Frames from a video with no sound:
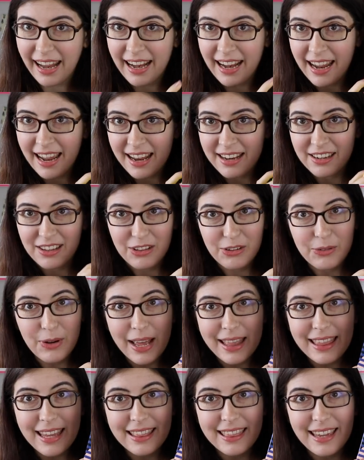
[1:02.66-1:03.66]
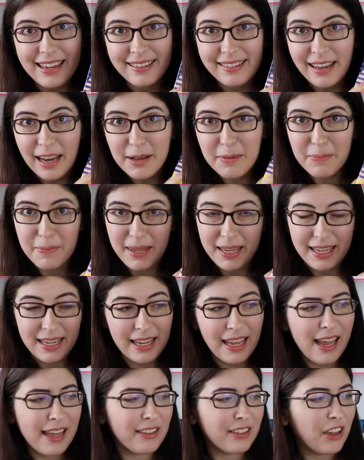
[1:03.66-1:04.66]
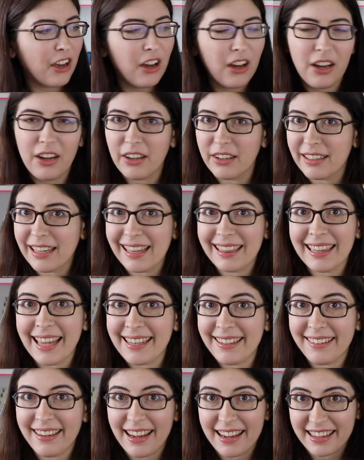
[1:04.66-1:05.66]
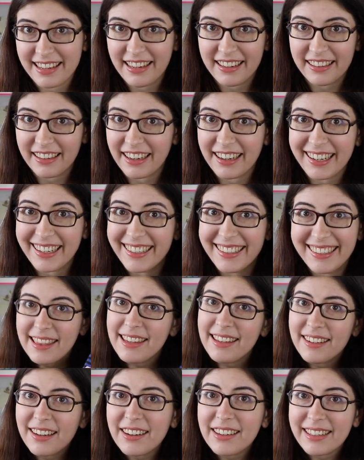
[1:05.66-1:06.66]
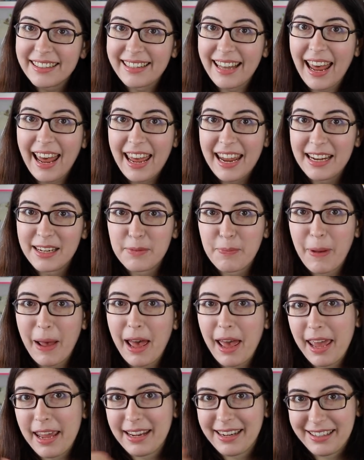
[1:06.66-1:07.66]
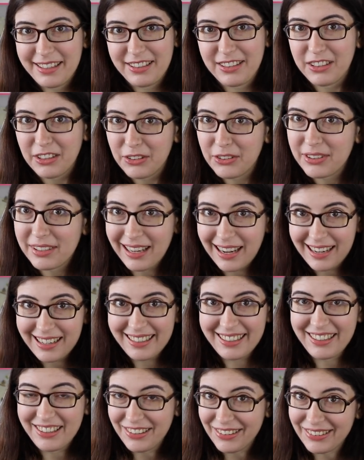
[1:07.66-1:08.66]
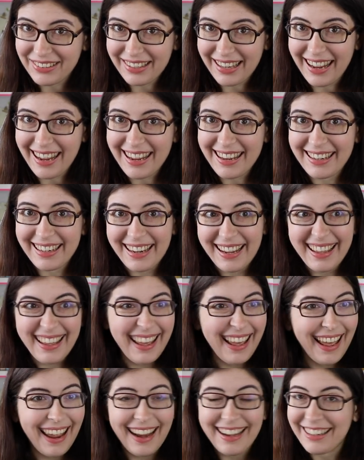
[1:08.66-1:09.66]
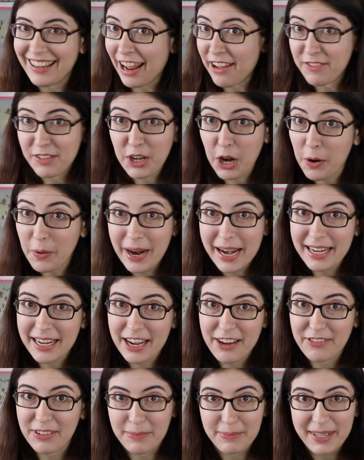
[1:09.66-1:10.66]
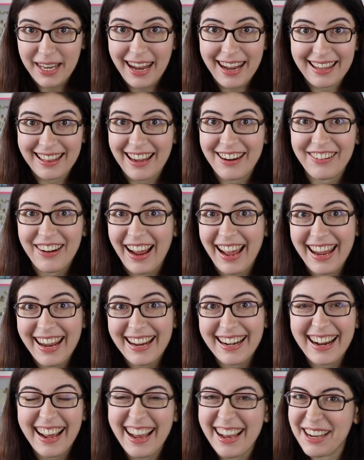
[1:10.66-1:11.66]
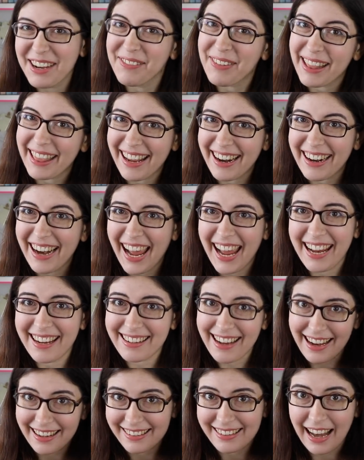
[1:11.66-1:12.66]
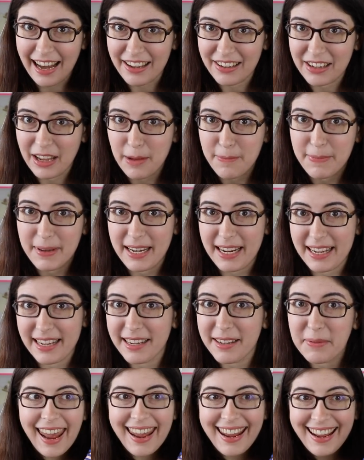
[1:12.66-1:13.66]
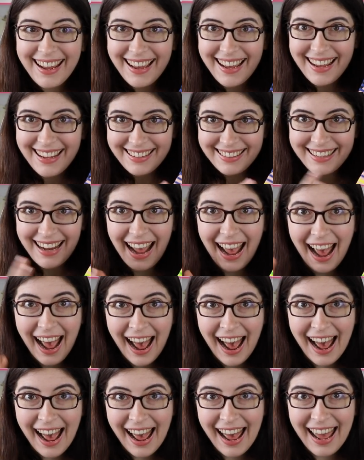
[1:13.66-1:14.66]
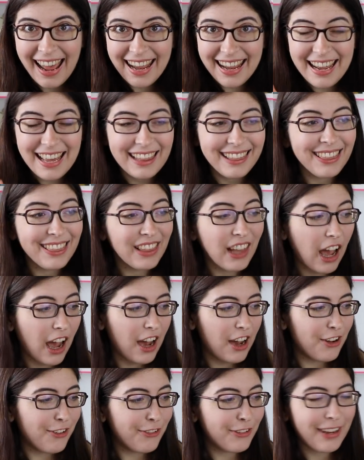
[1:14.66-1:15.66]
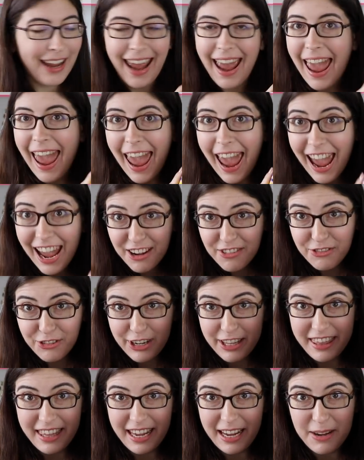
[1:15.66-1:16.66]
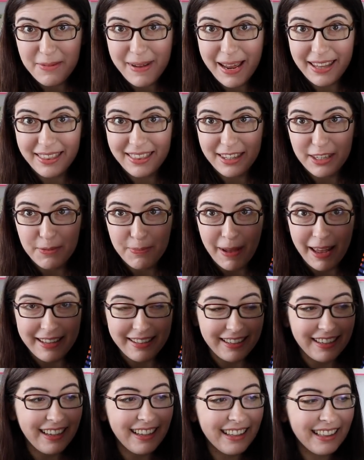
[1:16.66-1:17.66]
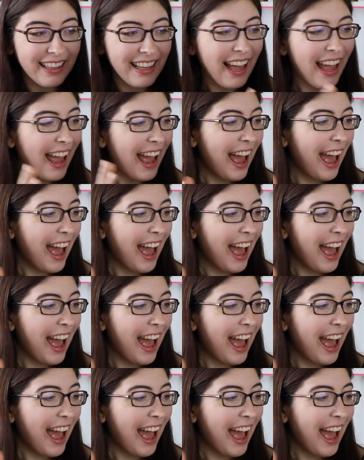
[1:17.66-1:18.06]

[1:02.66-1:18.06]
and the one that they sent me is called Lenticular. These are designed by Doosin. I have no idea if I'm saying that right, but they're a textile company. And I loved everything about this puzzle.